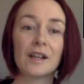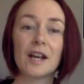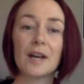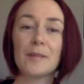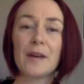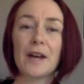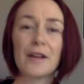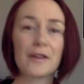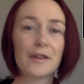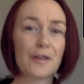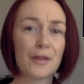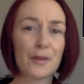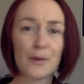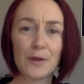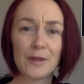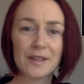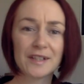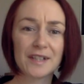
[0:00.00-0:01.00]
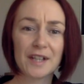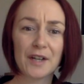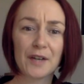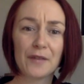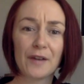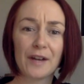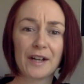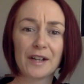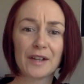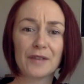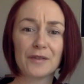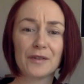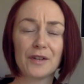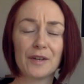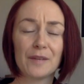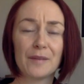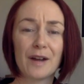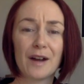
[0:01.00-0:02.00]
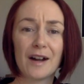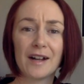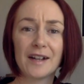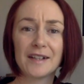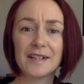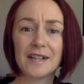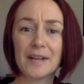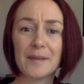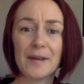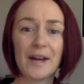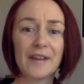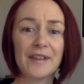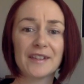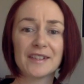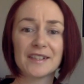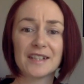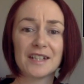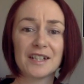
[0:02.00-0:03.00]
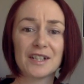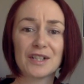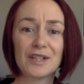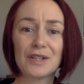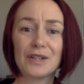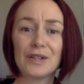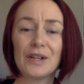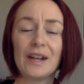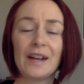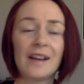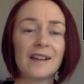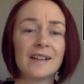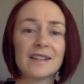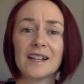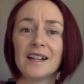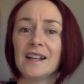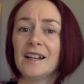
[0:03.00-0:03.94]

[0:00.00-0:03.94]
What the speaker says: about the thoughts that are running through your mind about this issue and